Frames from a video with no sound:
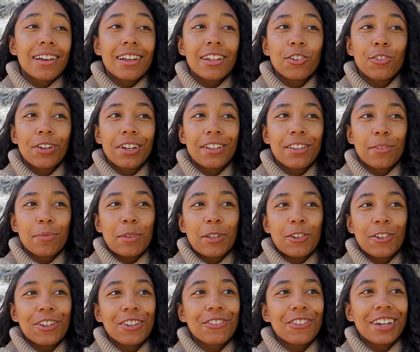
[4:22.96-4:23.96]
a
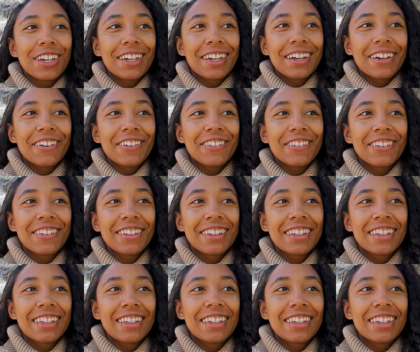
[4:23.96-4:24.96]
transmission right now,
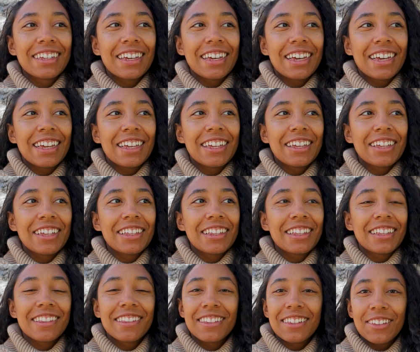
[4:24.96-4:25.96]
and
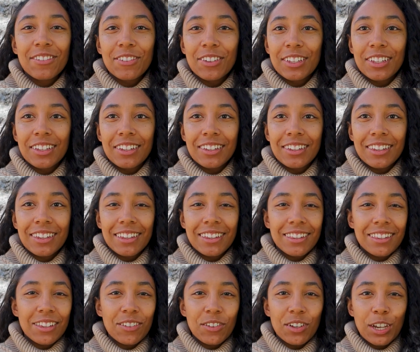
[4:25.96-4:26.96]
let's see
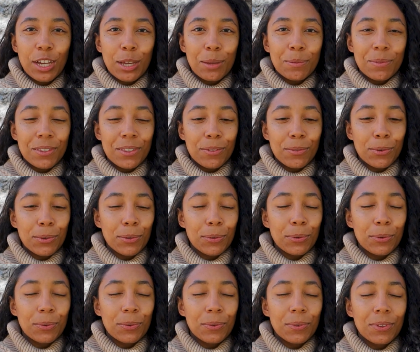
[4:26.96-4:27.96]
what comes
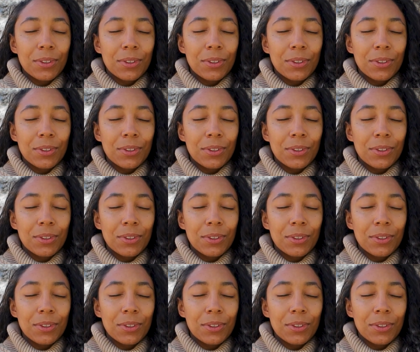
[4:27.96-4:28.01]
through.